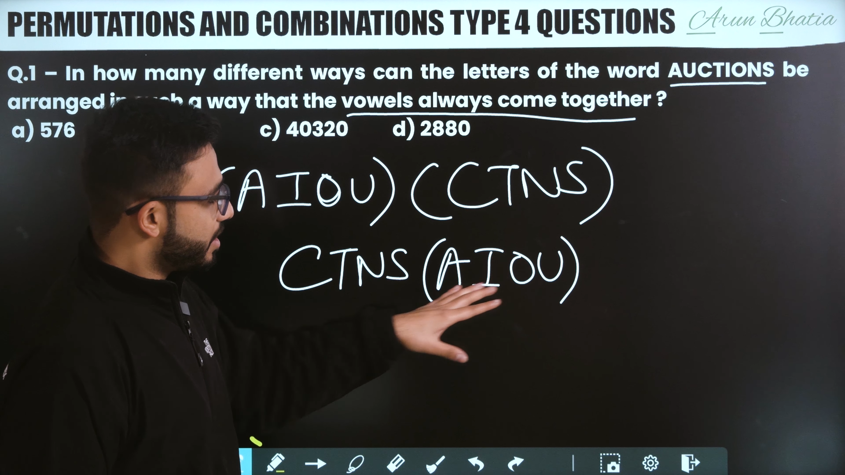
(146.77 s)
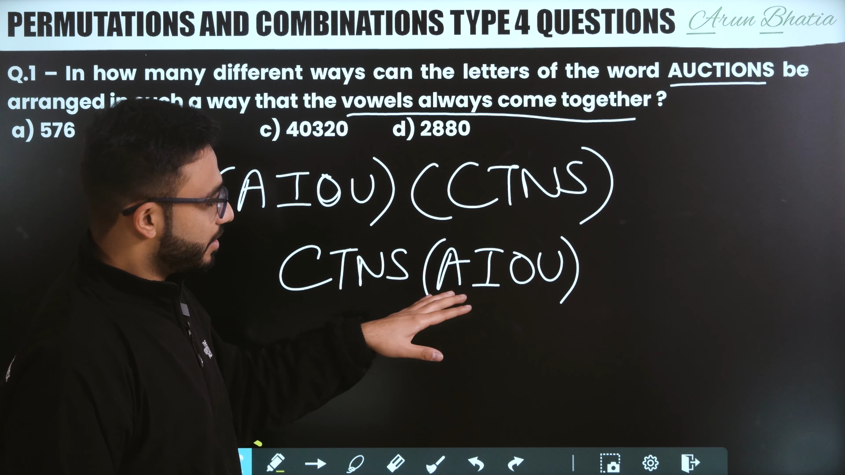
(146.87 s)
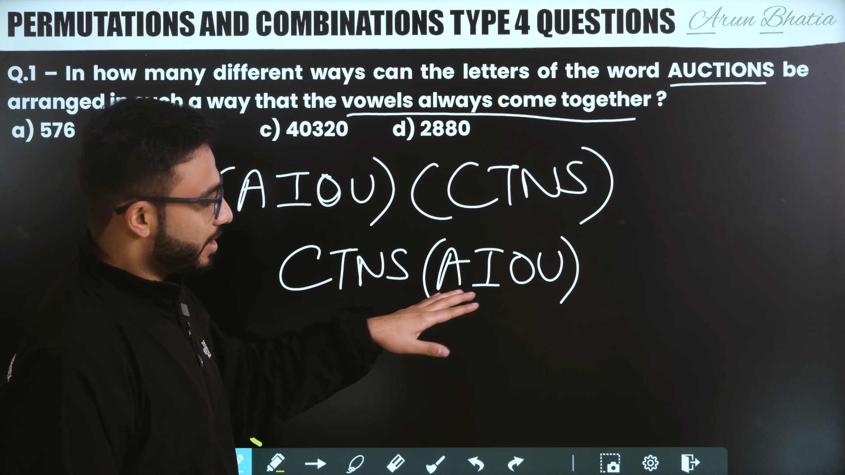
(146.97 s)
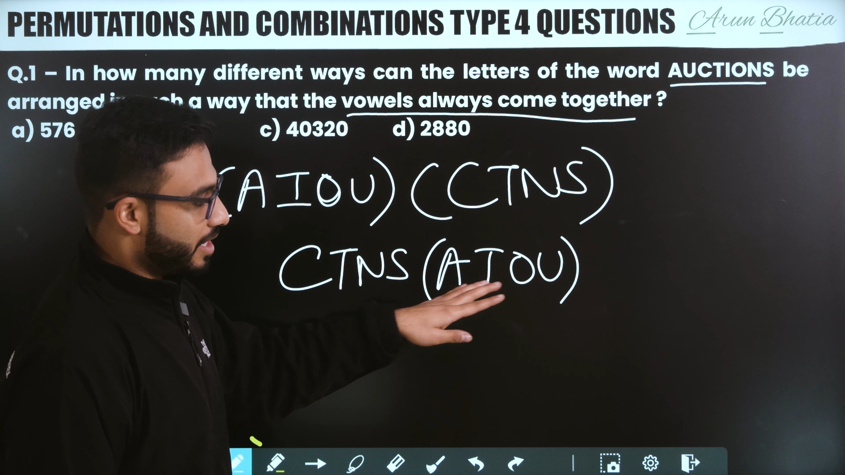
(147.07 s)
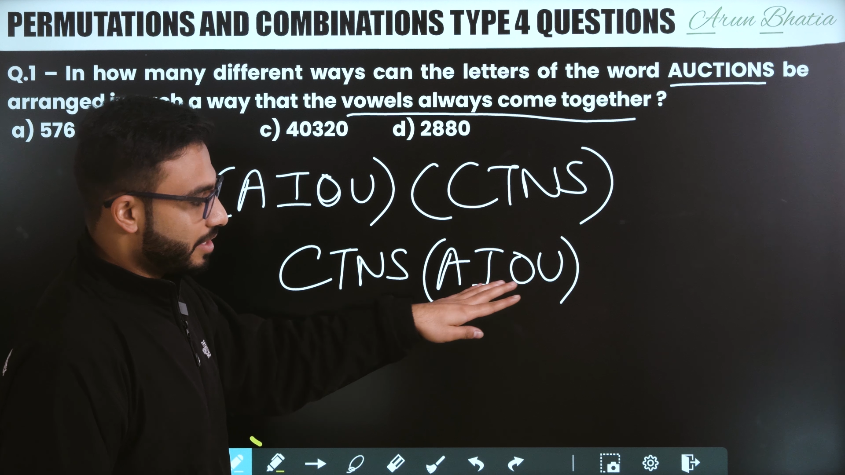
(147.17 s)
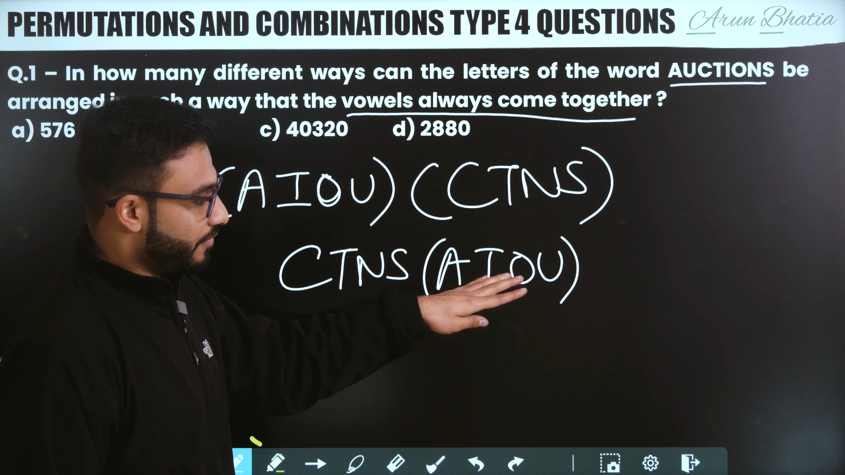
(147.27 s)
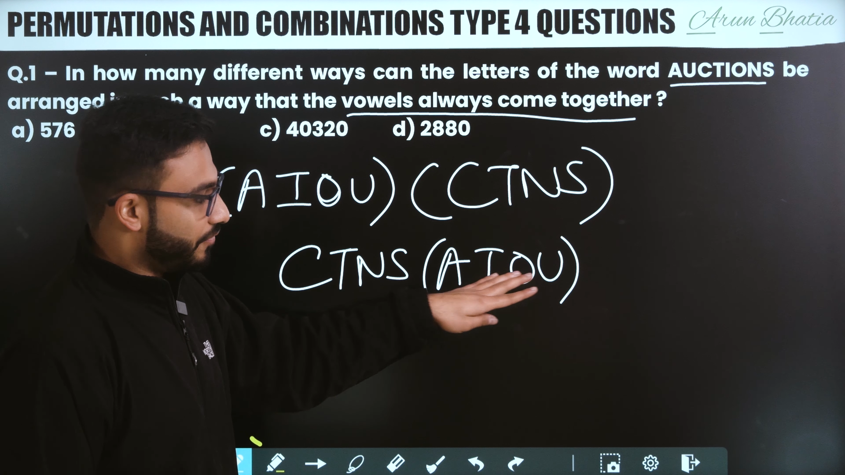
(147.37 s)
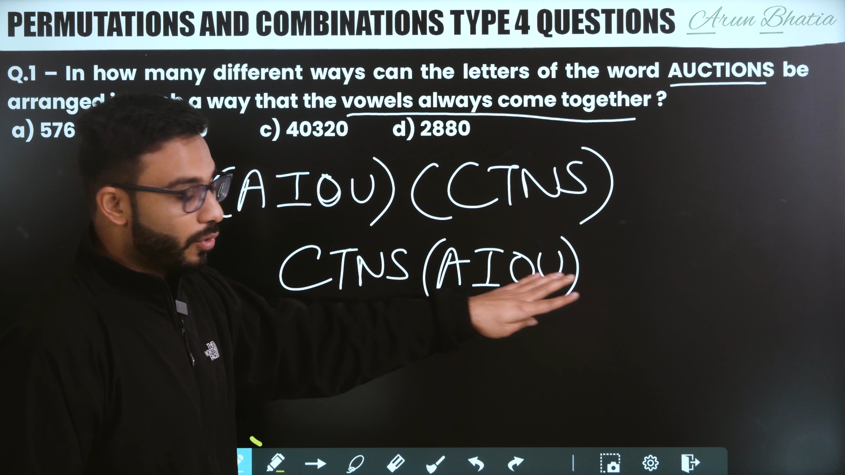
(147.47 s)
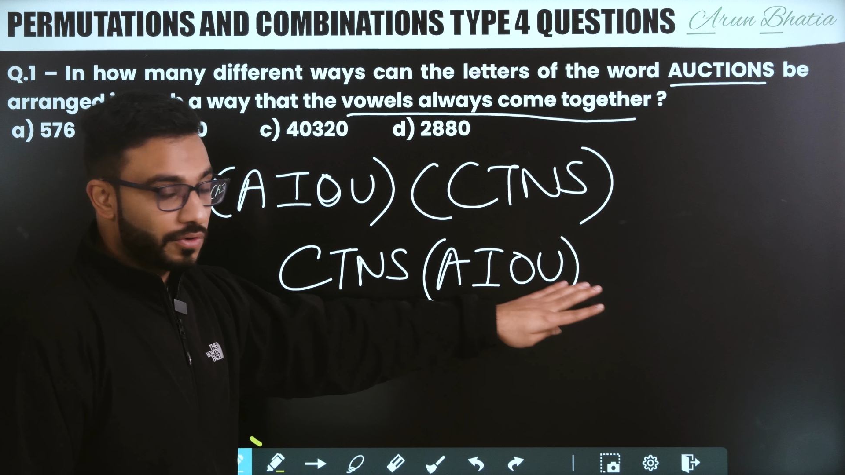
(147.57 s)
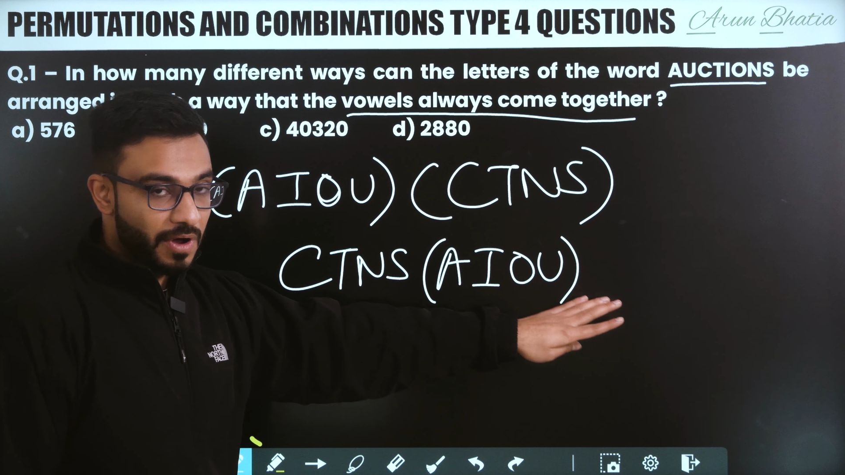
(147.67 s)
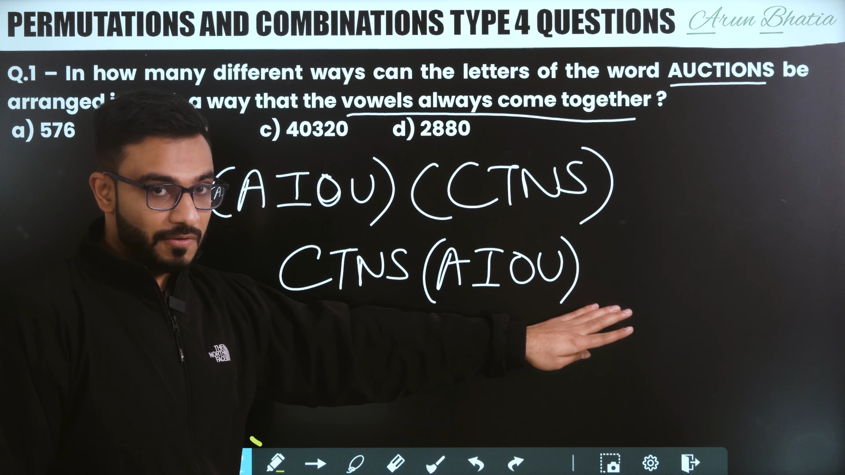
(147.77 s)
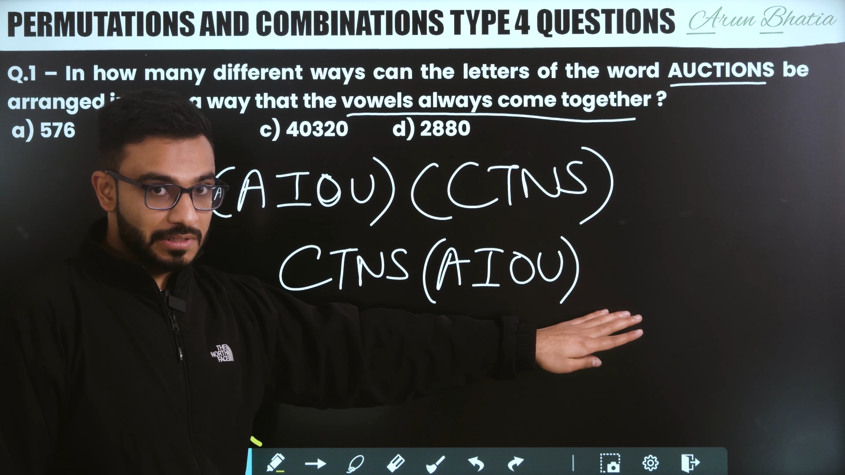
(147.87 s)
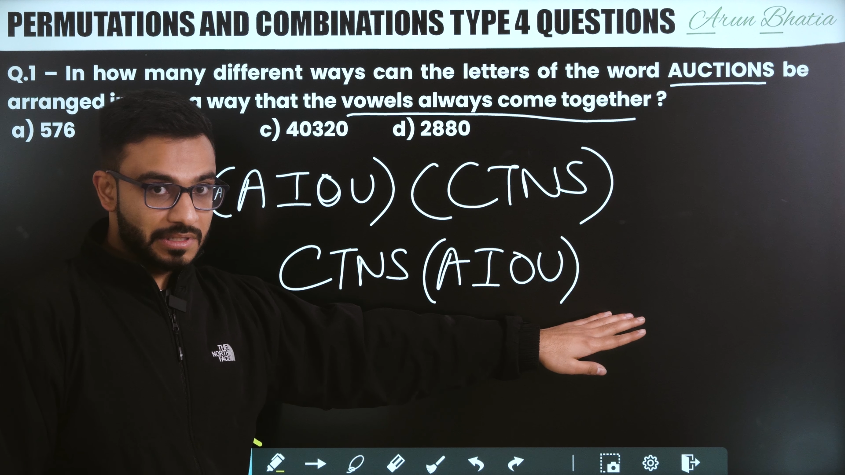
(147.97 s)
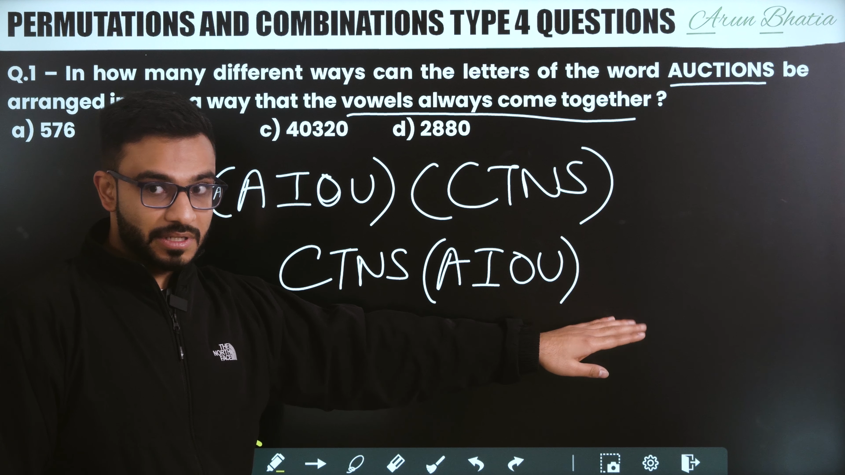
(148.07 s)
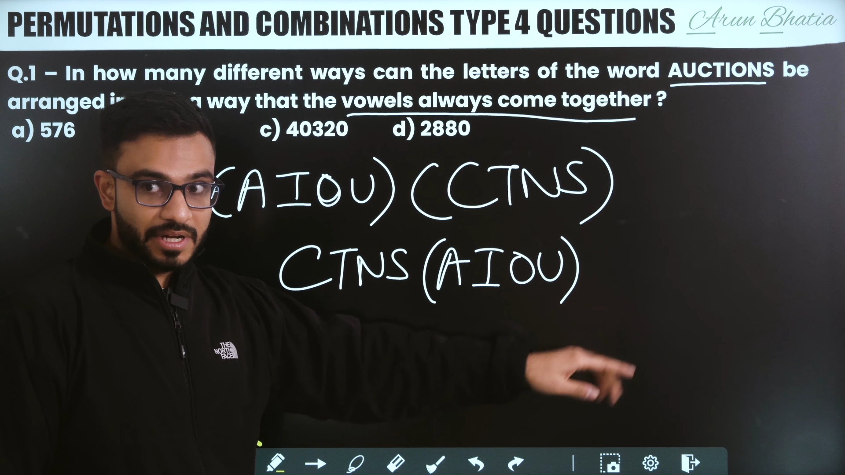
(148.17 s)
there are four
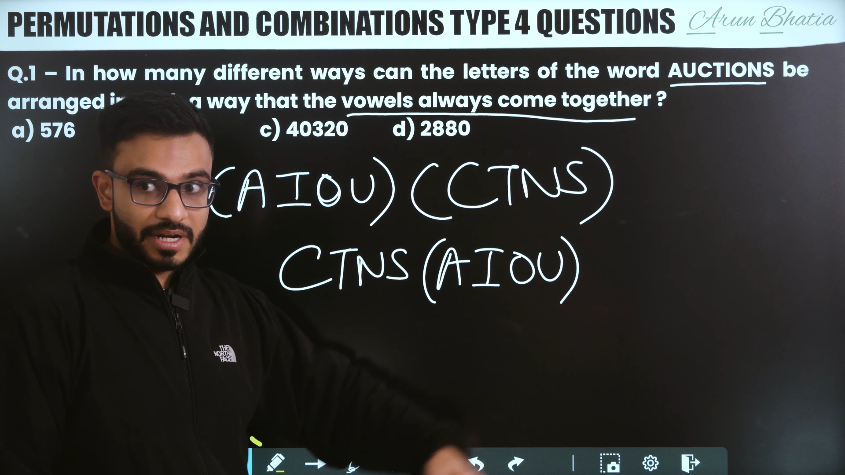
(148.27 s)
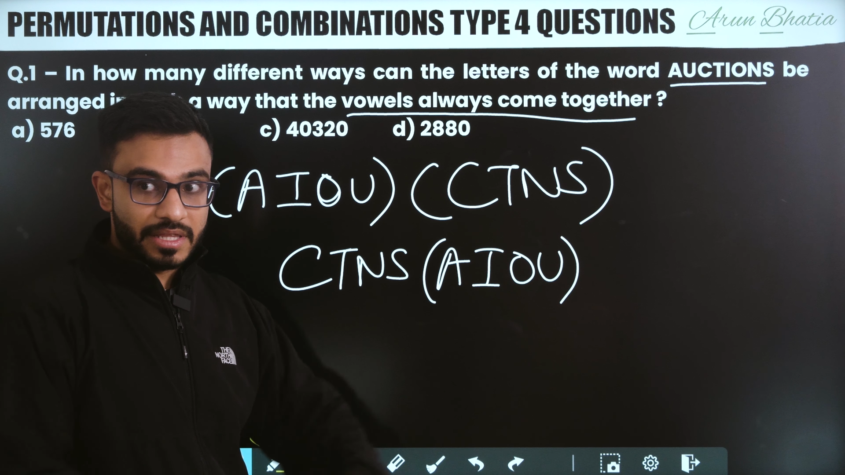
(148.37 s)
vowels.